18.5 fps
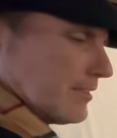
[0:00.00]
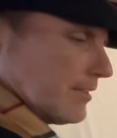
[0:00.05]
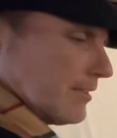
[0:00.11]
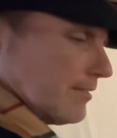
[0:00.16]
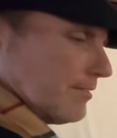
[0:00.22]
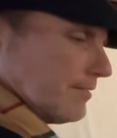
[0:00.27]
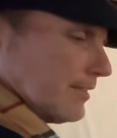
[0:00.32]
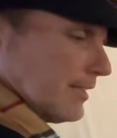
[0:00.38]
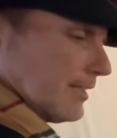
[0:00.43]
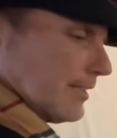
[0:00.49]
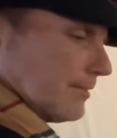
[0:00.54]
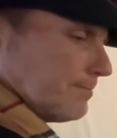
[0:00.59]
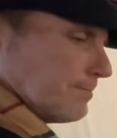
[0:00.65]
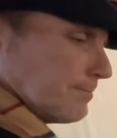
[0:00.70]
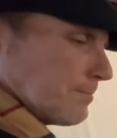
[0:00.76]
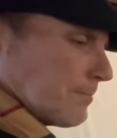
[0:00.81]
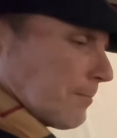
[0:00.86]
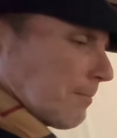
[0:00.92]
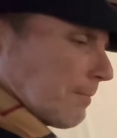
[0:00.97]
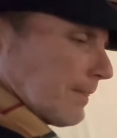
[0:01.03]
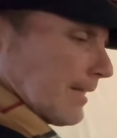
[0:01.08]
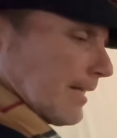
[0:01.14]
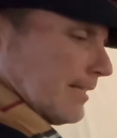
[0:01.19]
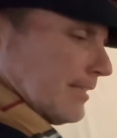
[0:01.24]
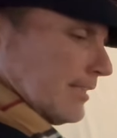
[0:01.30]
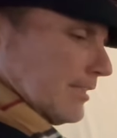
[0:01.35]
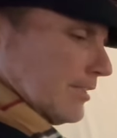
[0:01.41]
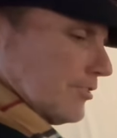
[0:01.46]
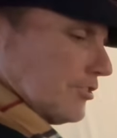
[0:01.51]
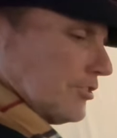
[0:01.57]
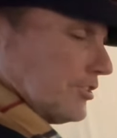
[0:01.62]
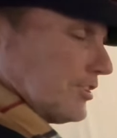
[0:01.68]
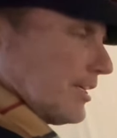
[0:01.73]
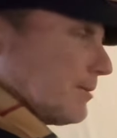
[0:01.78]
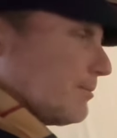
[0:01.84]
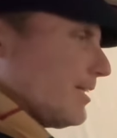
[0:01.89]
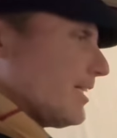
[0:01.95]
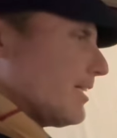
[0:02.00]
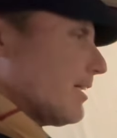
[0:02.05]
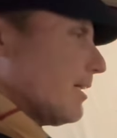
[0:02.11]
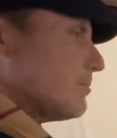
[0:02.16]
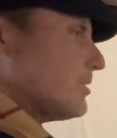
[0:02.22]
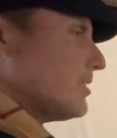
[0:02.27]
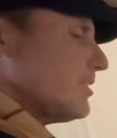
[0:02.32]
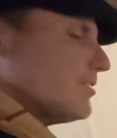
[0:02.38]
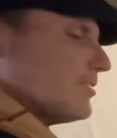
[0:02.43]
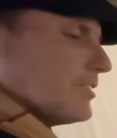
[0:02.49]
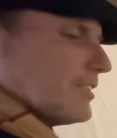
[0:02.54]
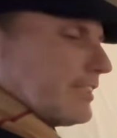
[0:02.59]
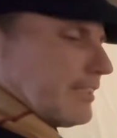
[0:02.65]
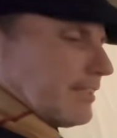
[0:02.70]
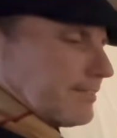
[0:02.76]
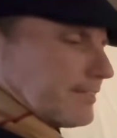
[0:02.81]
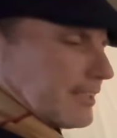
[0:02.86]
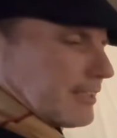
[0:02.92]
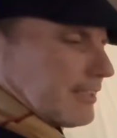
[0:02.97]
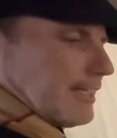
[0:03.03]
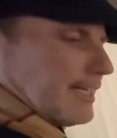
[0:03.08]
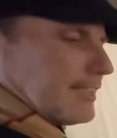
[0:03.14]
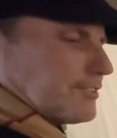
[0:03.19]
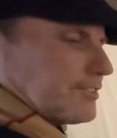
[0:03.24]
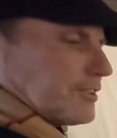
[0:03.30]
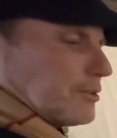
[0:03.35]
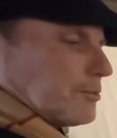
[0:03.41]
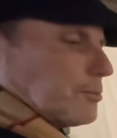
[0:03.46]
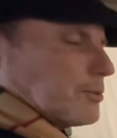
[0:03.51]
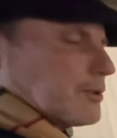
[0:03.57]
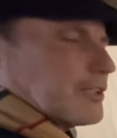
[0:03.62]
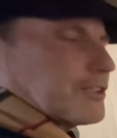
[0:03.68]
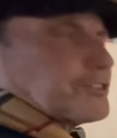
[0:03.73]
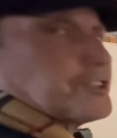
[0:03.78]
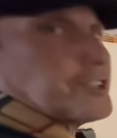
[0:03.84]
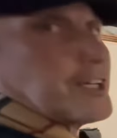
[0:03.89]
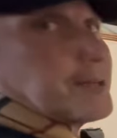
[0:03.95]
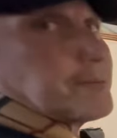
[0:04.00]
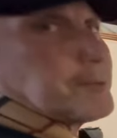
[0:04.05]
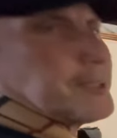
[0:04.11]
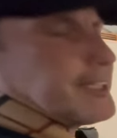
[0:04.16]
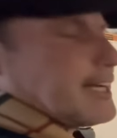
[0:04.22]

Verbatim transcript: of uh, Jamie Kopczynski of the Classic Workshop in